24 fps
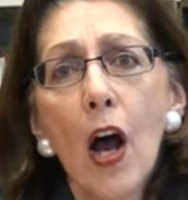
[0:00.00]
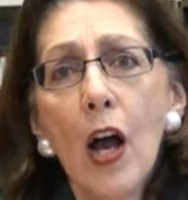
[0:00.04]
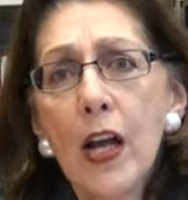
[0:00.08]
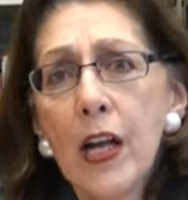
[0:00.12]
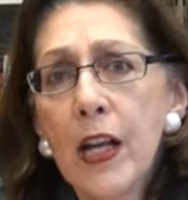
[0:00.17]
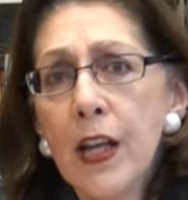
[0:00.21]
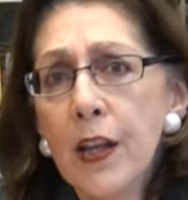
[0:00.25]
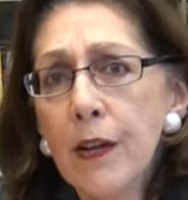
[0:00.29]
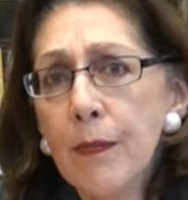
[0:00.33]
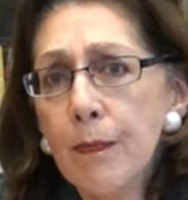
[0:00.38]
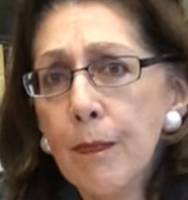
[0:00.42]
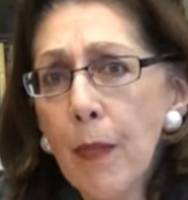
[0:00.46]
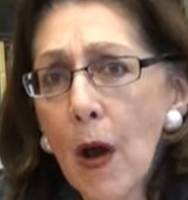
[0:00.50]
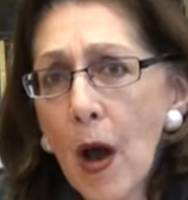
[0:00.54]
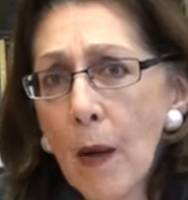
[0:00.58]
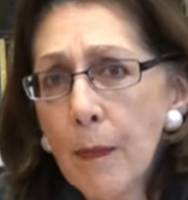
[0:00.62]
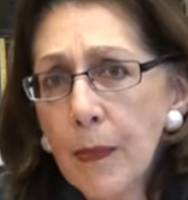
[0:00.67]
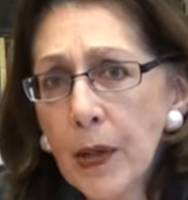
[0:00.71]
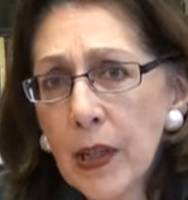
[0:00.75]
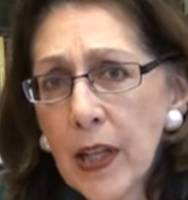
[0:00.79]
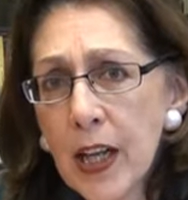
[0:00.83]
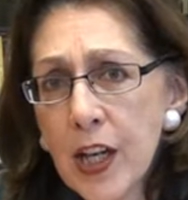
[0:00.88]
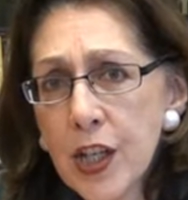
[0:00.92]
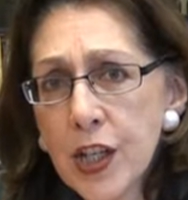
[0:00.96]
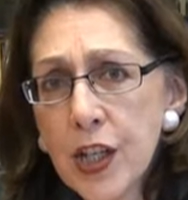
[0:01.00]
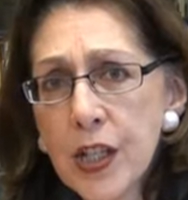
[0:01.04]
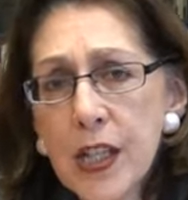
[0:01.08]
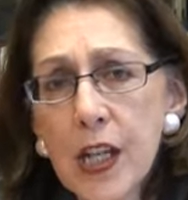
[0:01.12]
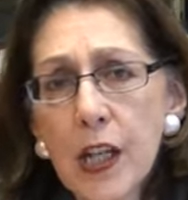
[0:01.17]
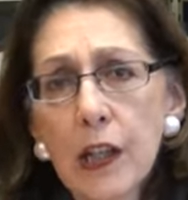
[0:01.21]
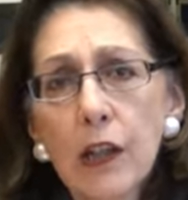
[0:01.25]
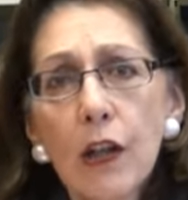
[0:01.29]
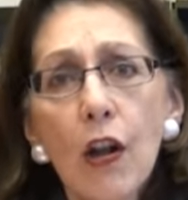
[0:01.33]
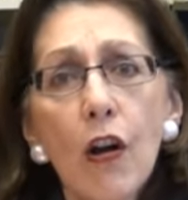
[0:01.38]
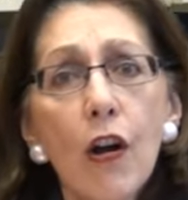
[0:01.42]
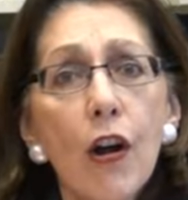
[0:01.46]
in populations
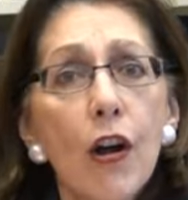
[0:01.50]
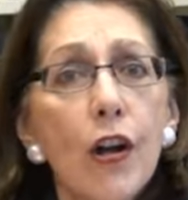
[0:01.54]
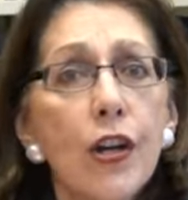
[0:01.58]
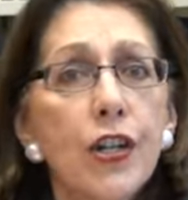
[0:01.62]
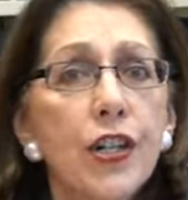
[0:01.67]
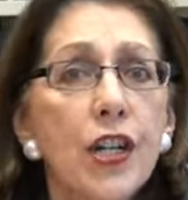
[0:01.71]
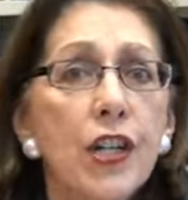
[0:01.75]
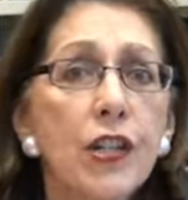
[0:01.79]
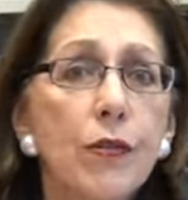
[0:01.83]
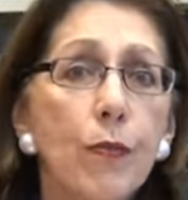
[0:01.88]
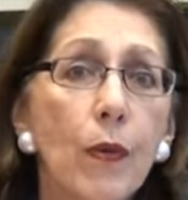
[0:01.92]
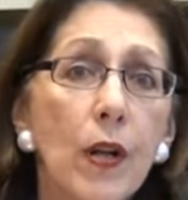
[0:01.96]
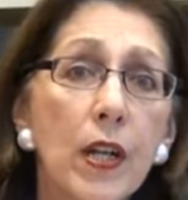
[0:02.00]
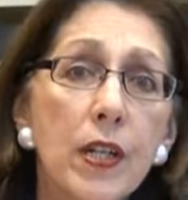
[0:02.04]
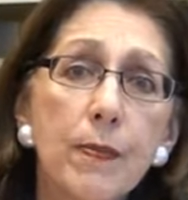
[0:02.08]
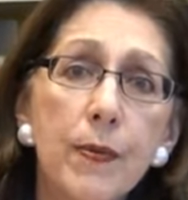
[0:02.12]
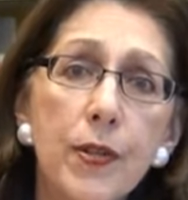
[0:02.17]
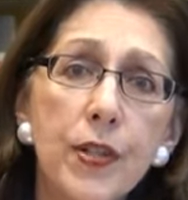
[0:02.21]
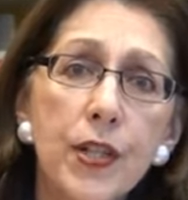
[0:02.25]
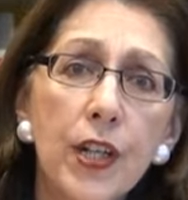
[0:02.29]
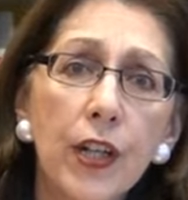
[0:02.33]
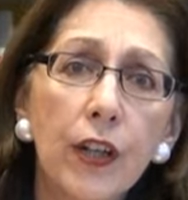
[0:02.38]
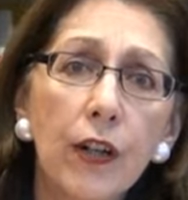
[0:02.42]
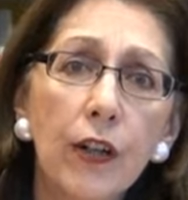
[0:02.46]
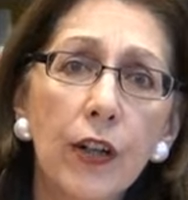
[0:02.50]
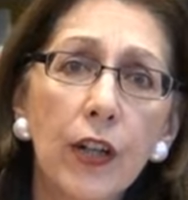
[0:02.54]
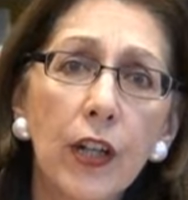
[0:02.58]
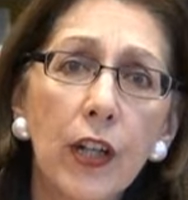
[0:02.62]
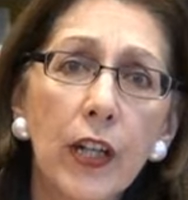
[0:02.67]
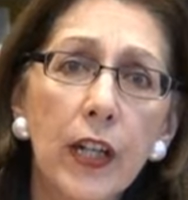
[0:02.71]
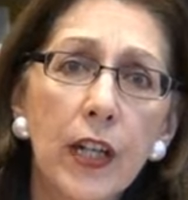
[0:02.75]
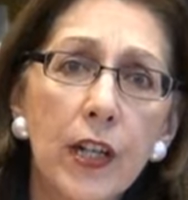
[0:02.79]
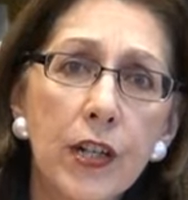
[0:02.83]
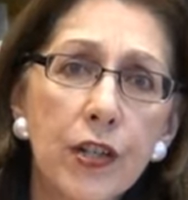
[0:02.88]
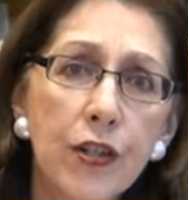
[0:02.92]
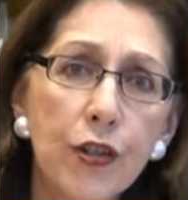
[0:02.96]
at large as well as
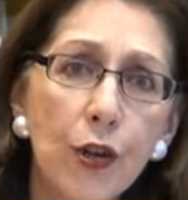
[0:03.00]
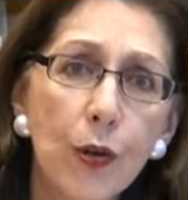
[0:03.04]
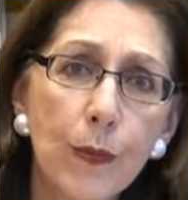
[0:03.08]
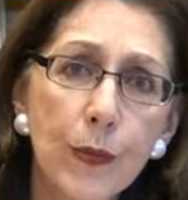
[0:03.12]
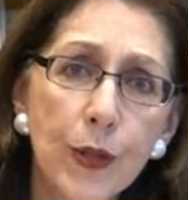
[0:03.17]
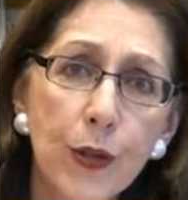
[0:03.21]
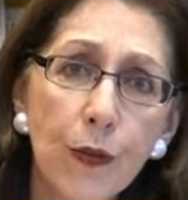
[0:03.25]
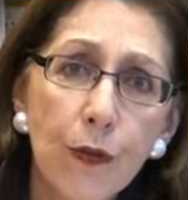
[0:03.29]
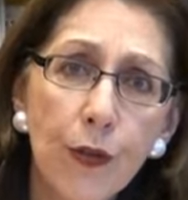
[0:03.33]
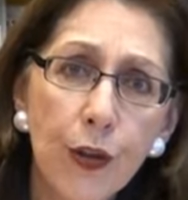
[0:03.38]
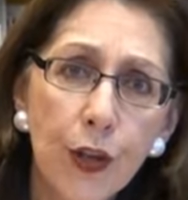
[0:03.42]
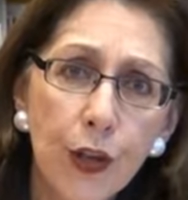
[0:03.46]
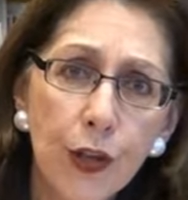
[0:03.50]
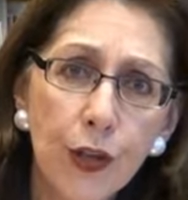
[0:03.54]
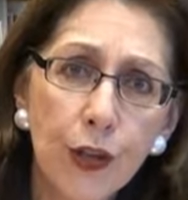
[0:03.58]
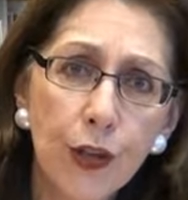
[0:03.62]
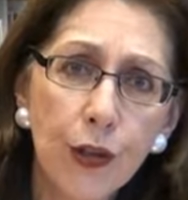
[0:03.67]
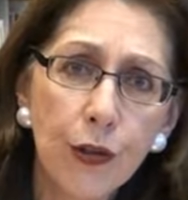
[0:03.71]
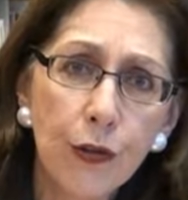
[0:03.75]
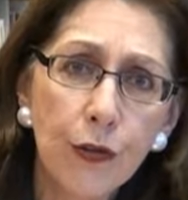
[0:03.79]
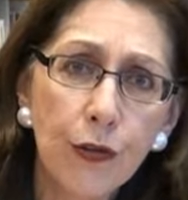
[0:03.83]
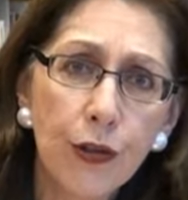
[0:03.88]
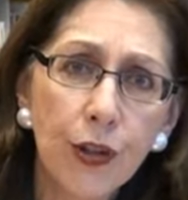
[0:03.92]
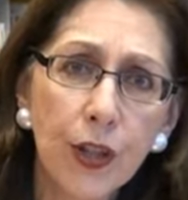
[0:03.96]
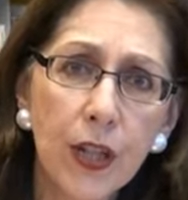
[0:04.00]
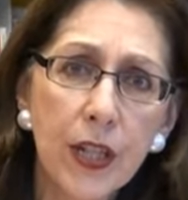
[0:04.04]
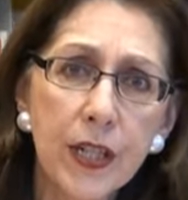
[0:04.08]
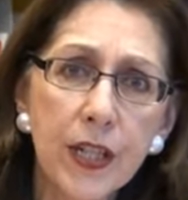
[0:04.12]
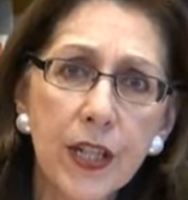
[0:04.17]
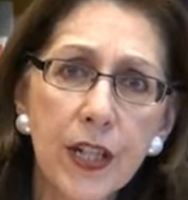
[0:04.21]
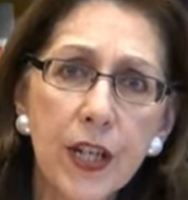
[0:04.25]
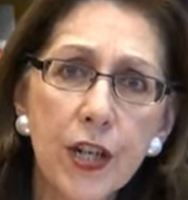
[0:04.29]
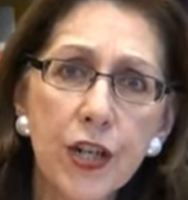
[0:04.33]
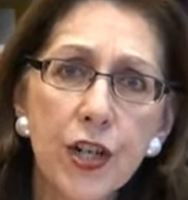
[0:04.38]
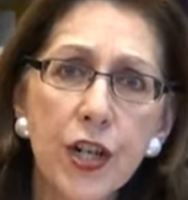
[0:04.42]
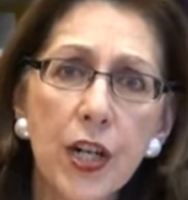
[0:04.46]
particularly in terms of the youth
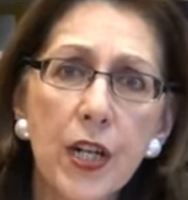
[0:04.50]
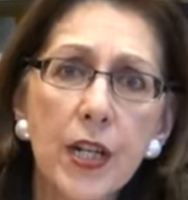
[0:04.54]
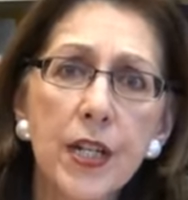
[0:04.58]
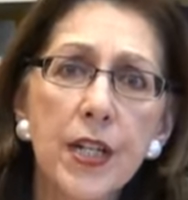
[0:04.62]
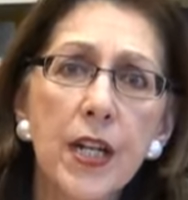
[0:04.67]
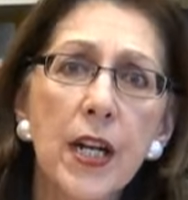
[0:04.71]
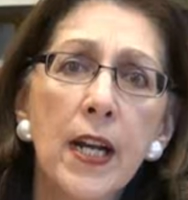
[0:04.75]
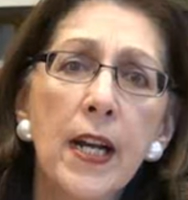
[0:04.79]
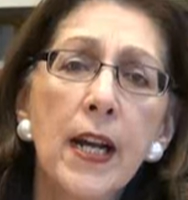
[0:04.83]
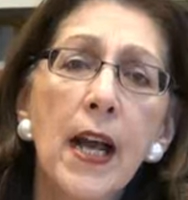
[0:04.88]
contingent,